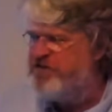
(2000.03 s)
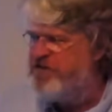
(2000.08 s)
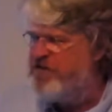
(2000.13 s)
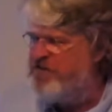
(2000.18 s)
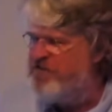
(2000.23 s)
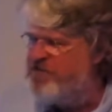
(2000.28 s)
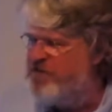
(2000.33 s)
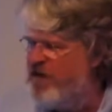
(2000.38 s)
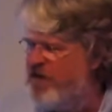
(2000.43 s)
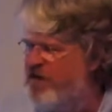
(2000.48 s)

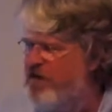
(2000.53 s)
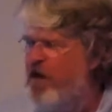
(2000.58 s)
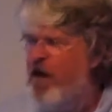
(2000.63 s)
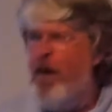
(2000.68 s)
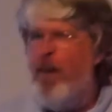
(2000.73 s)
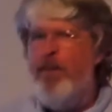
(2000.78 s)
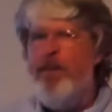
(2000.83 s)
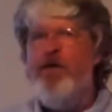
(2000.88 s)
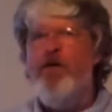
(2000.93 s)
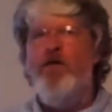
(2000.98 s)
seems, that,
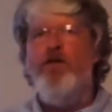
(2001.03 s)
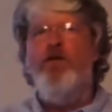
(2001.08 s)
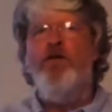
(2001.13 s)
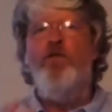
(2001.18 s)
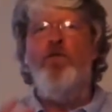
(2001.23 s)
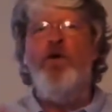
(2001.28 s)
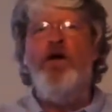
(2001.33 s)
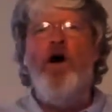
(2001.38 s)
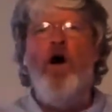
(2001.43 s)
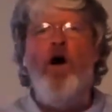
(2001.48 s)

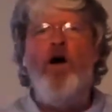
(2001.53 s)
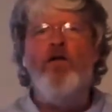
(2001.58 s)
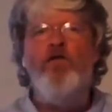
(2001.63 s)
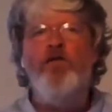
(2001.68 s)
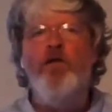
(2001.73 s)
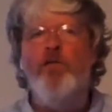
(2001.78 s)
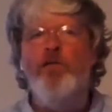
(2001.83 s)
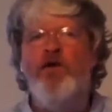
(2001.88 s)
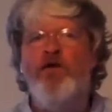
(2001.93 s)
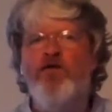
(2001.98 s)
that we are
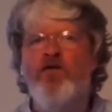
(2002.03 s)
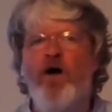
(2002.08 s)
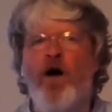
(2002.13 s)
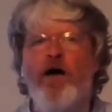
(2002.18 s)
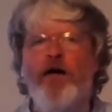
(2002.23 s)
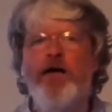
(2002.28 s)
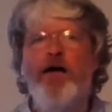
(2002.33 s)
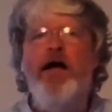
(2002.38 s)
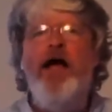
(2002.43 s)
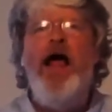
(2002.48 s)
from the
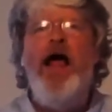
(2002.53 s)
sun.